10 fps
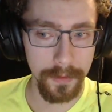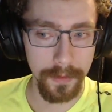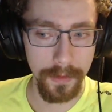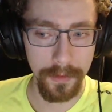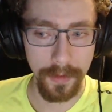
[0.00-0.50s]

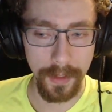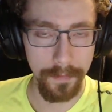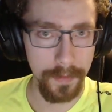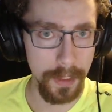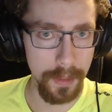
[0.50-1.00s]
go to
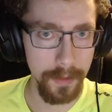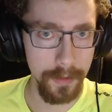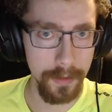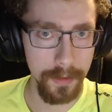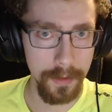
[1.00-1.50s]
heaven,
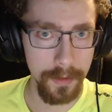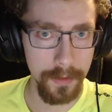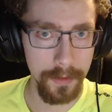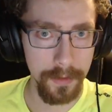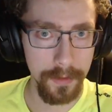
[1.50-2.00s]

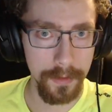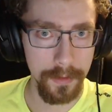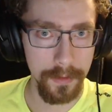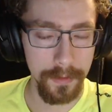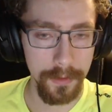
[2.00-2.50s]

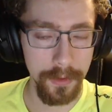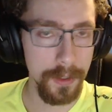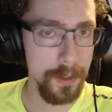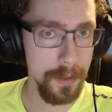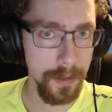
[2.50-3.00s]
to
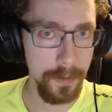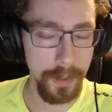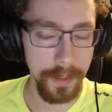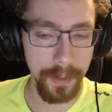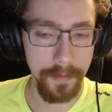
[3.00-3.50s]
earn their way
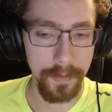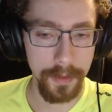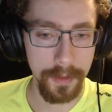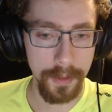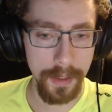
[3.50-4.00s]
to heaven,
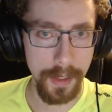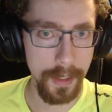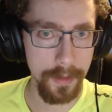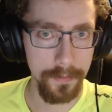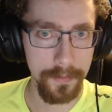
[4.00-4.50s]
and
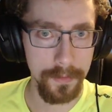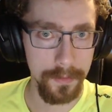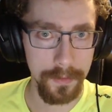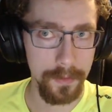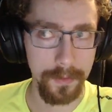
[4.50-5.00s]
have
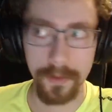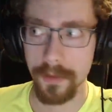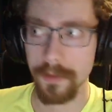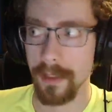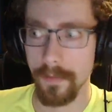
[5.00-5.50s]

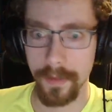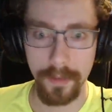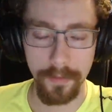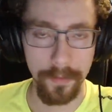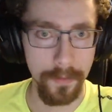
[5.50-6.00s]
70
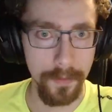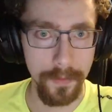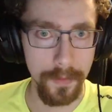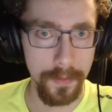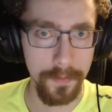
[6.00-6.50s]

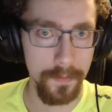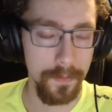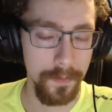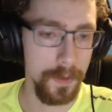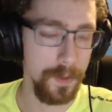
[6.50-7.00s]

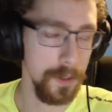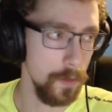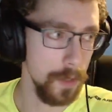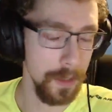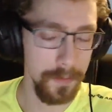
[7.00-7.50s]
virgin
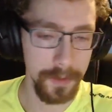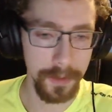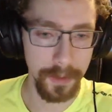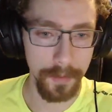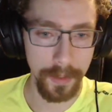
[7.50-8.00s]
wives or
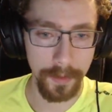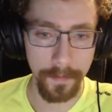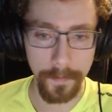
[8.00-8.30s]
something.